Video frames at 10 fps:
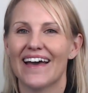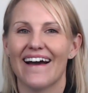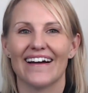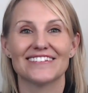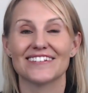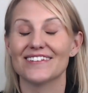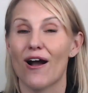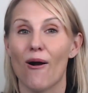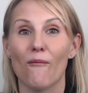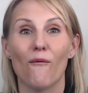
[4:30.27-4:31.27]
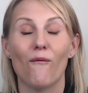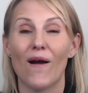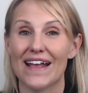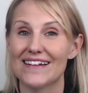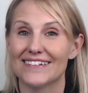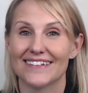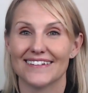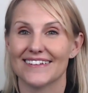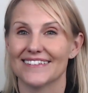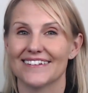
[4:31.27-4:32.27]
I just can't wait
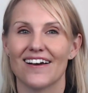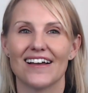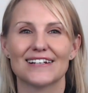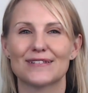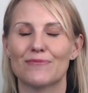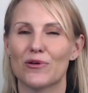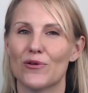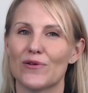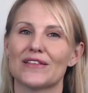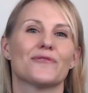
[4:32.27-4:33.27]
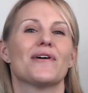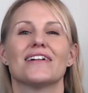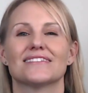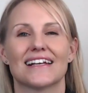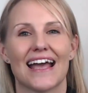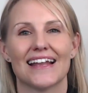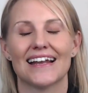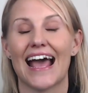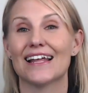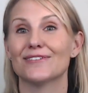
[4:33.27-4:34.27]
to start exploring the world
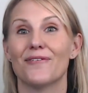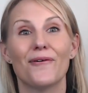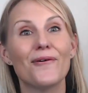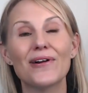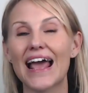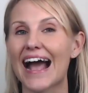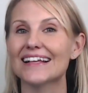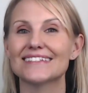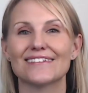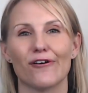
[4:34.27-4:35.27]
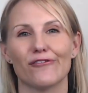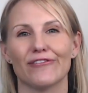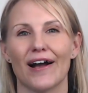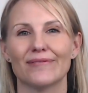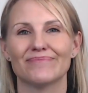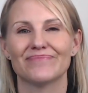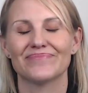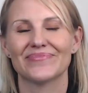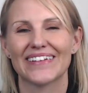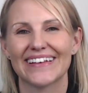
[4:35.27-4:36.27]
again and all it has to offer.
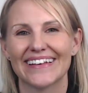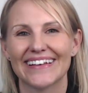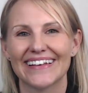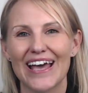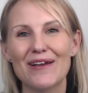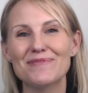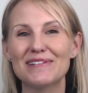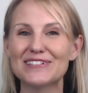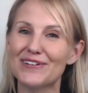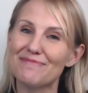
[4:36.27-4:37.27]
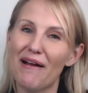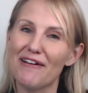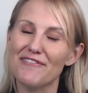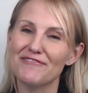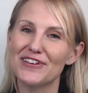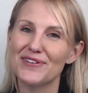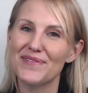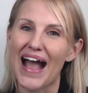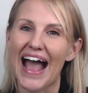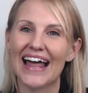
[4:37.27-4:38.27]
Hope you enjoyed my
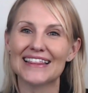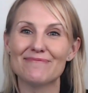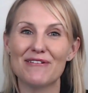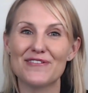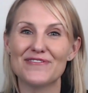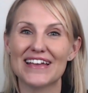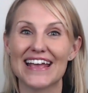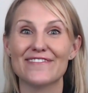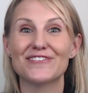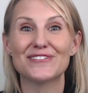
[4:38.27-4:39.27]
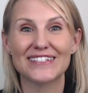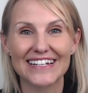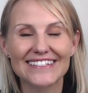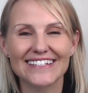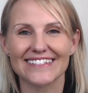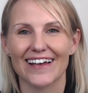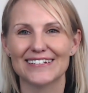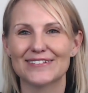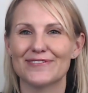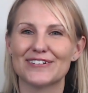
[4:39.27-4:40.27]
review and the movie if you did
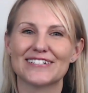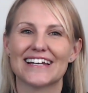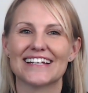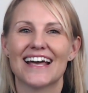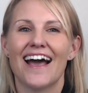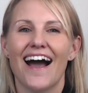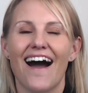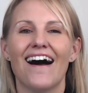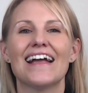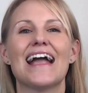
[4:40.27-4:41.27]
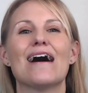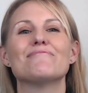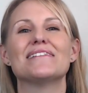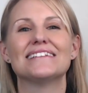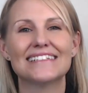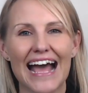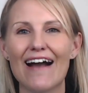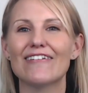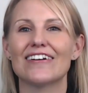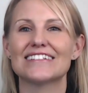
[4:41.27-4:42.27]
decide to watch it. I am
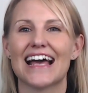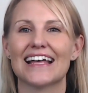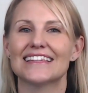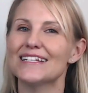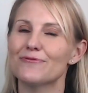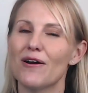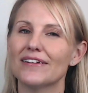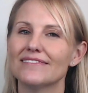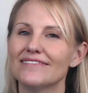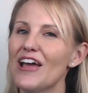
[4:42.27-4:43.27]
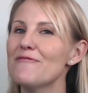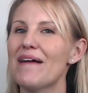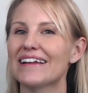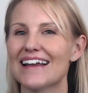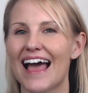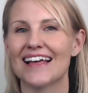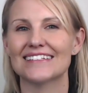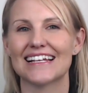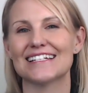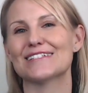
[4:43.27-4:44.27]
now going to add this one,
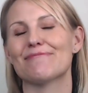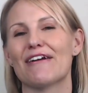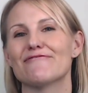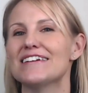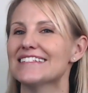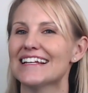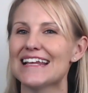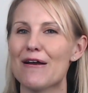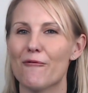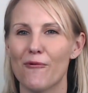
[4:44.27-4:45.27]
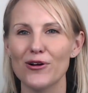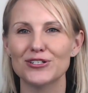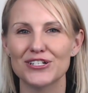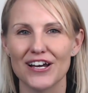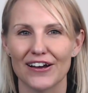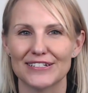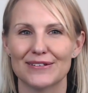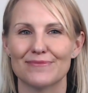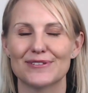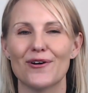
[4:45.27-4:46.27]
Nomadland, into my recently watched
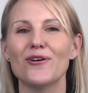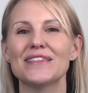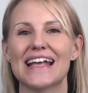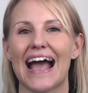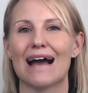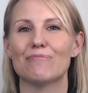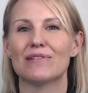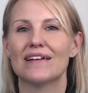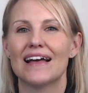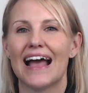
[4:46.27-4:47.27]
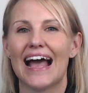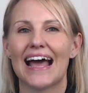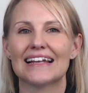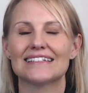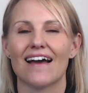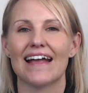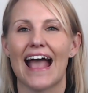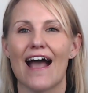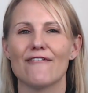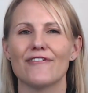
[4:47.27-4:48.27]
items on the app, and I
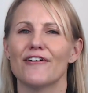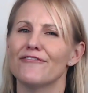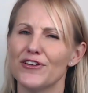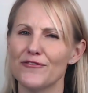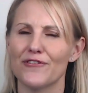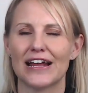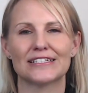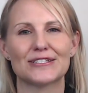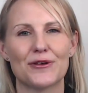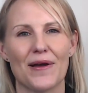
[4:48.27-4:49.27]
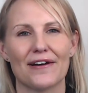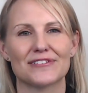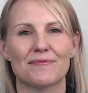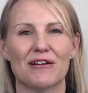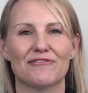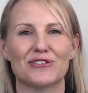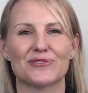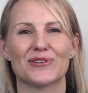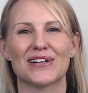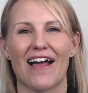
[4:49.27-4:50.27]
have a few friends who have similar
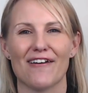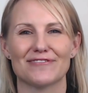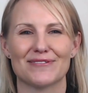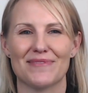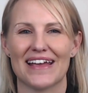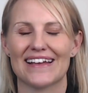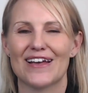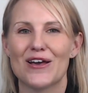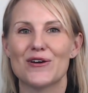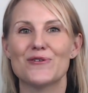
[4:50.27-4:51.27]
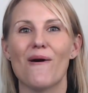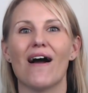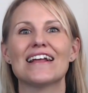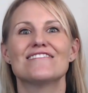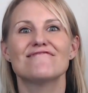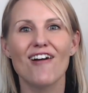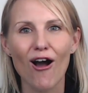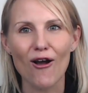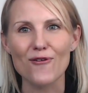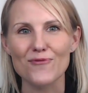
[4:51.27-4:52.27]
views on life to me who I
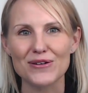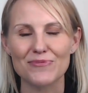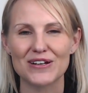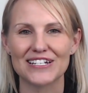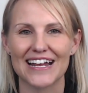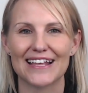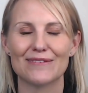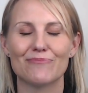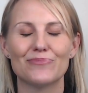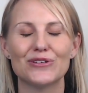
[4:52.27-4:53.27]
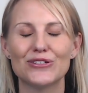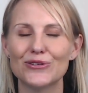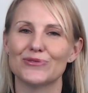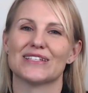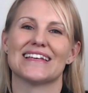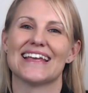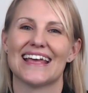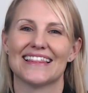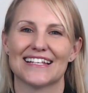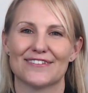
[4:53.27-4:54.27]
know would appreciate the beauty
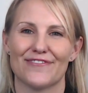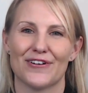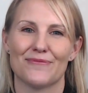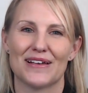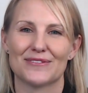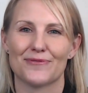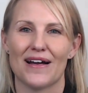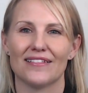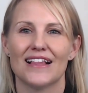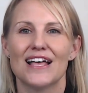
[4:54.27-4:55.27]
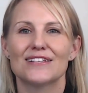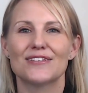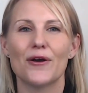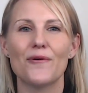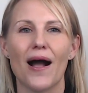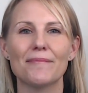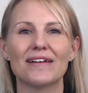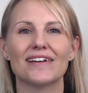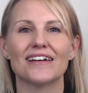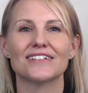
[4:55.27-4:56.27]
in this film as well. So I'm
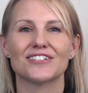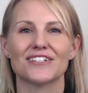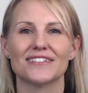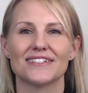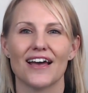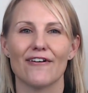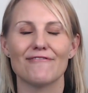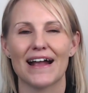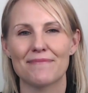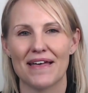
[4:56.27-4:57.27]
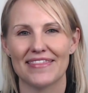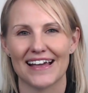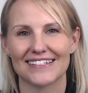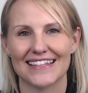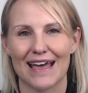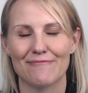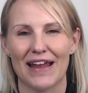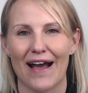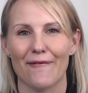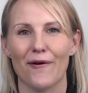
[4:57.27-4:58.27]
gonna just recommend that to them
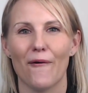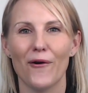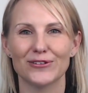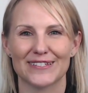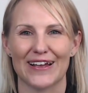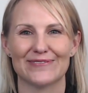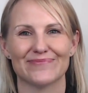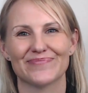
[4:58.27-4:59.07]
now also.